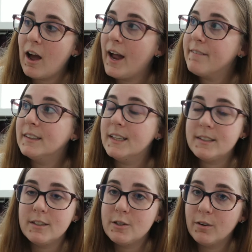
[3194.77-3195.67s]
I haven't
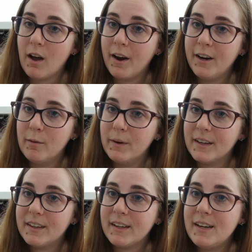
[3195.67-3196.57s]
listened to an
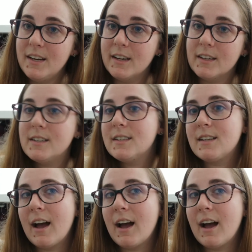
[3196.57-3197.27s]
audiobook in years.